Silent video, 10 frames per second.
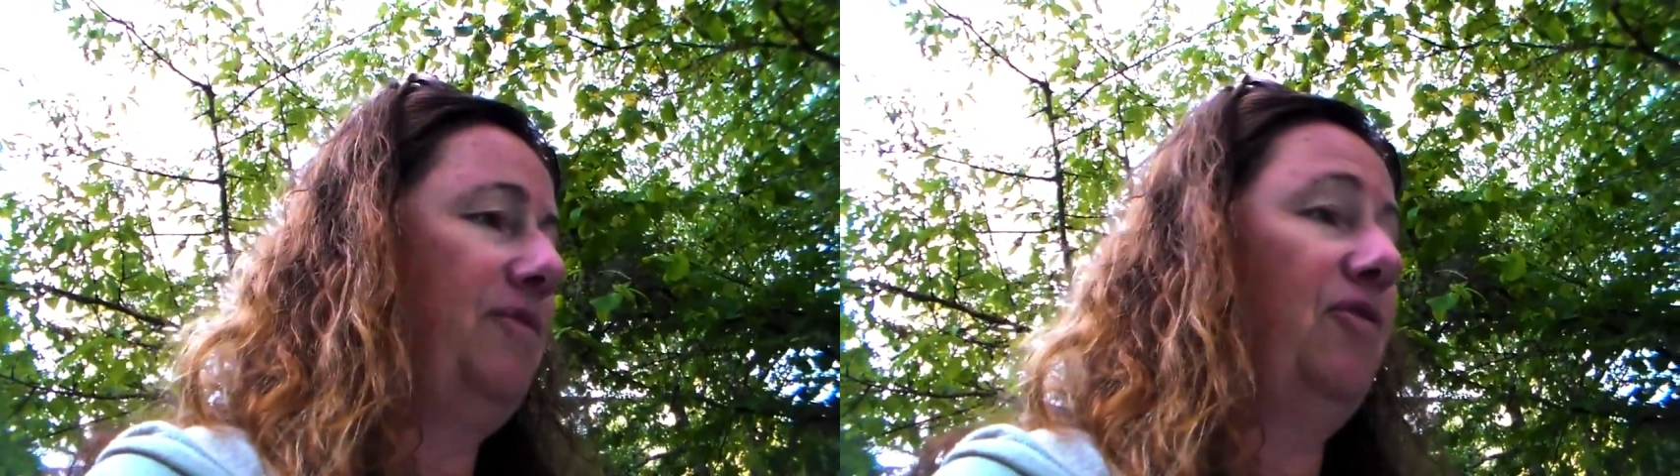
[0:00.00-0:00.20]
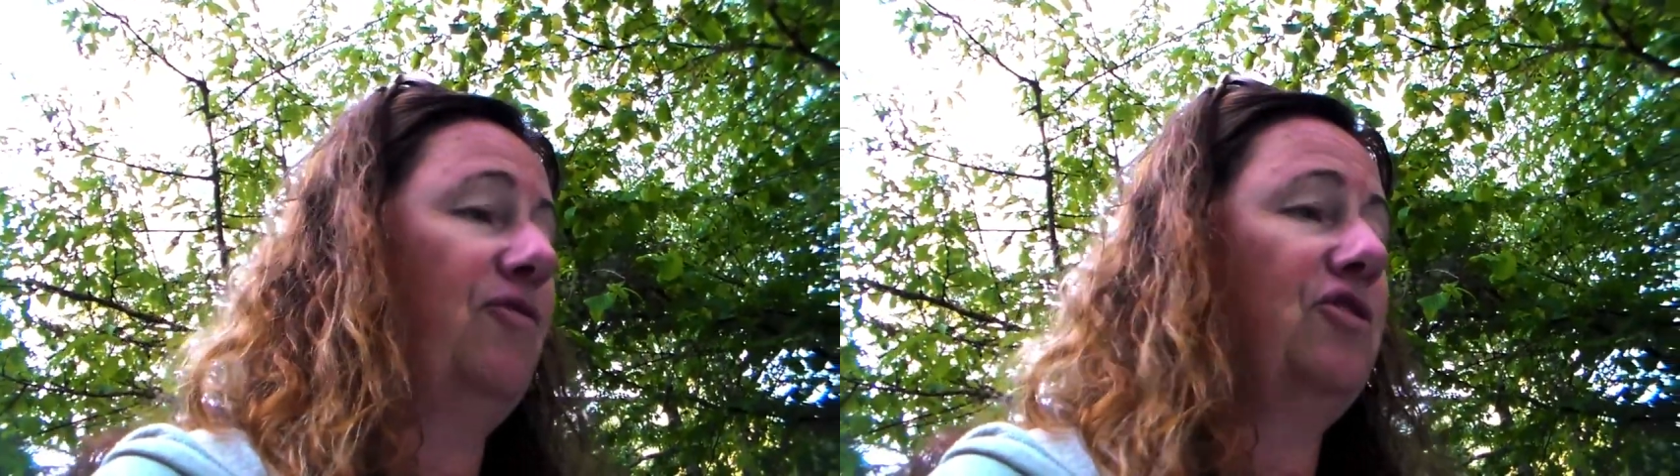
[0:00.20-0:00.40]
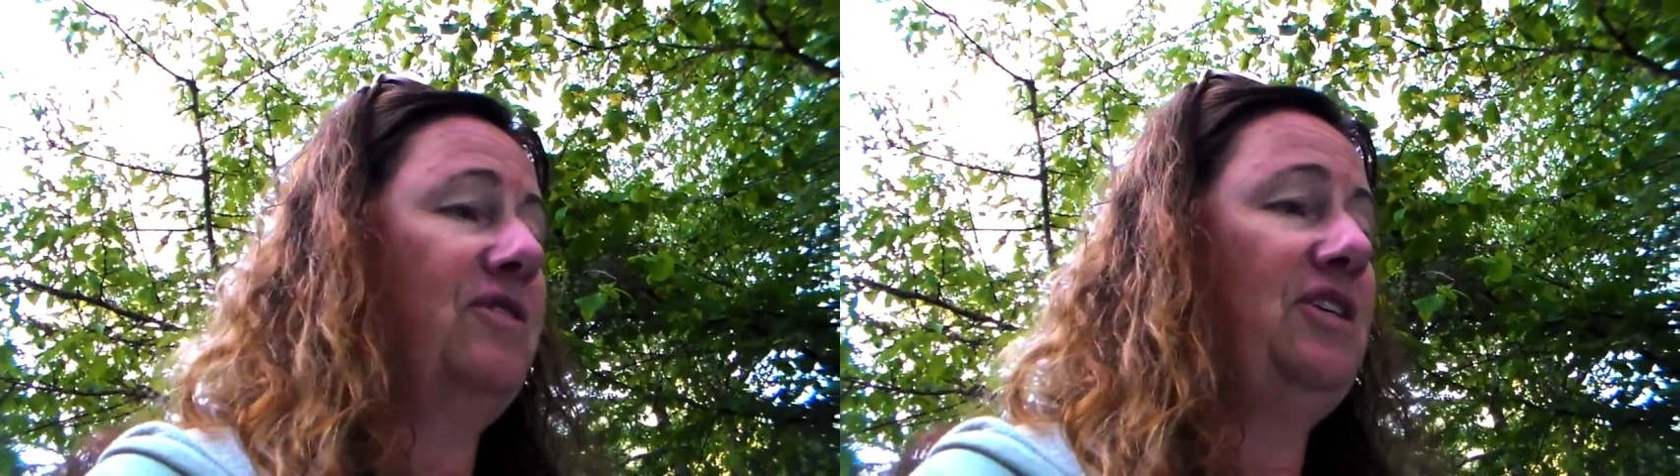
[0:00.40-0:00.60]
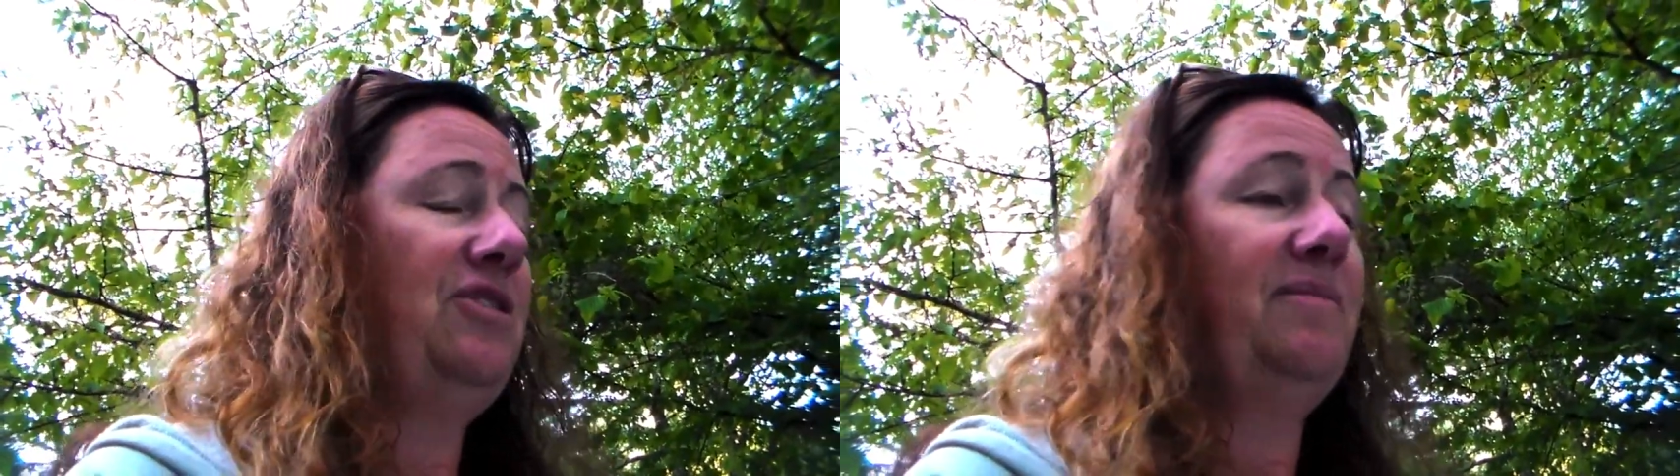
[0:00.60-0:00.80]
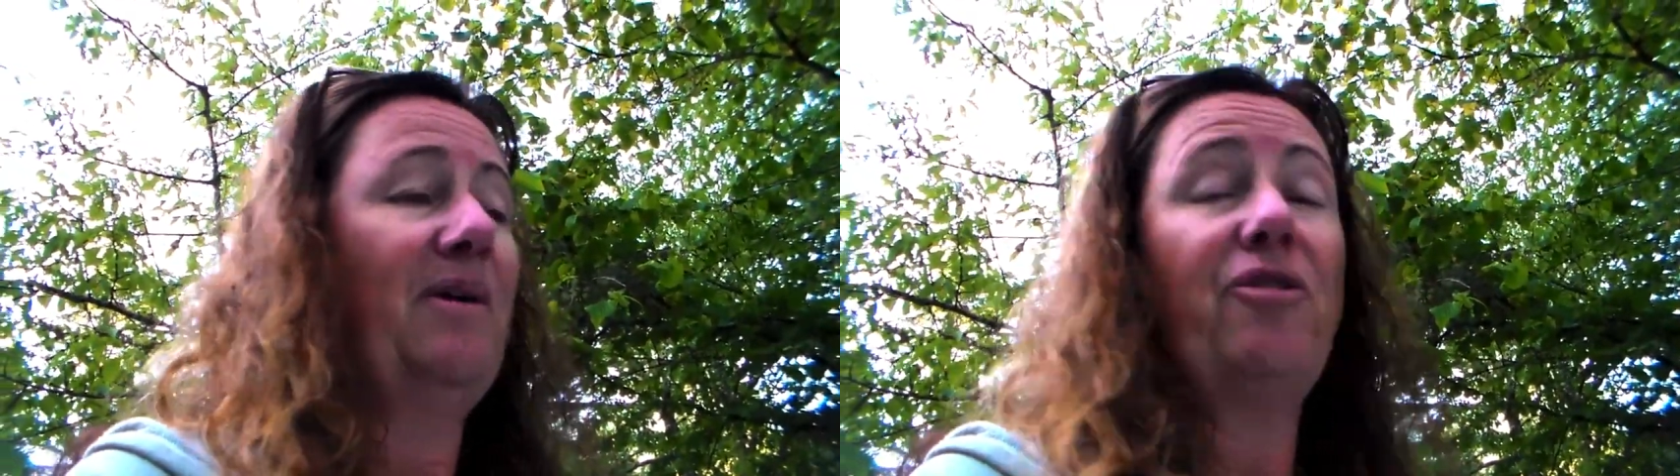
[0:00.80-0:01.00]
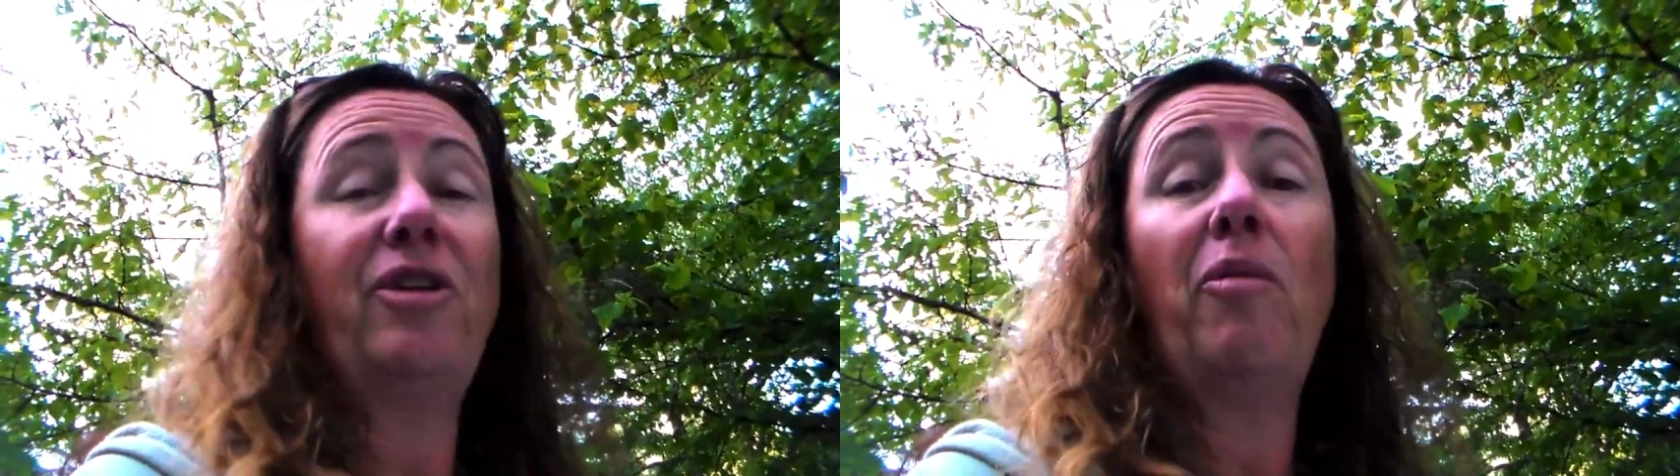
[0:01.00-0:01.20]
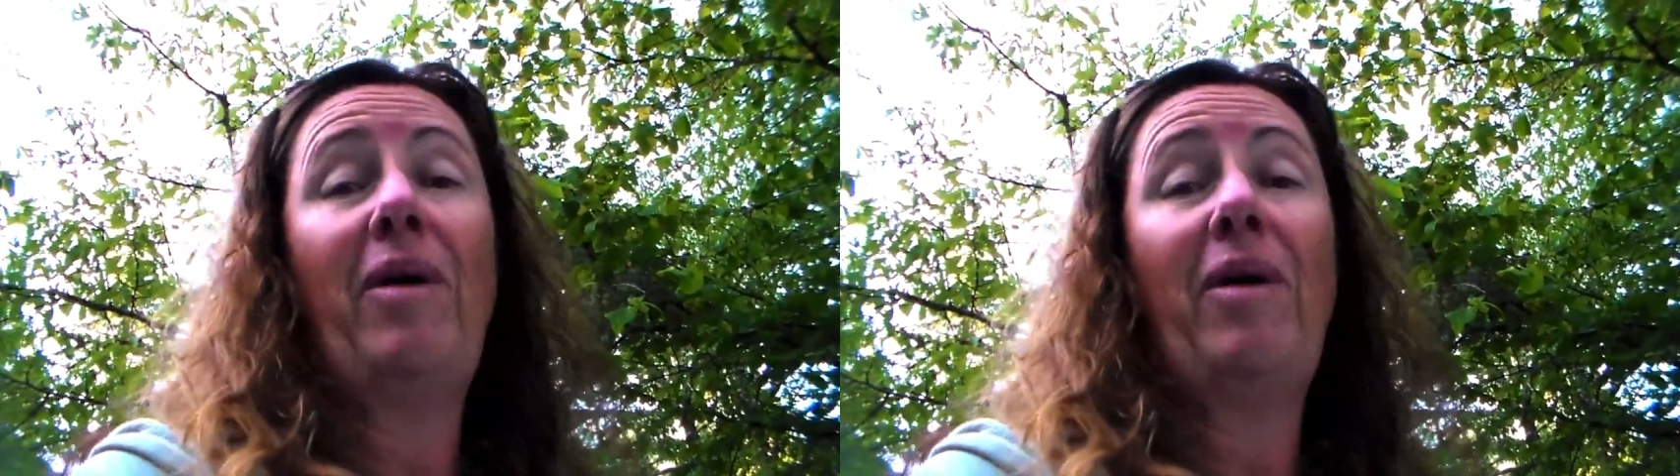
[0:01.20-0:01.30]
to a First Nations mother and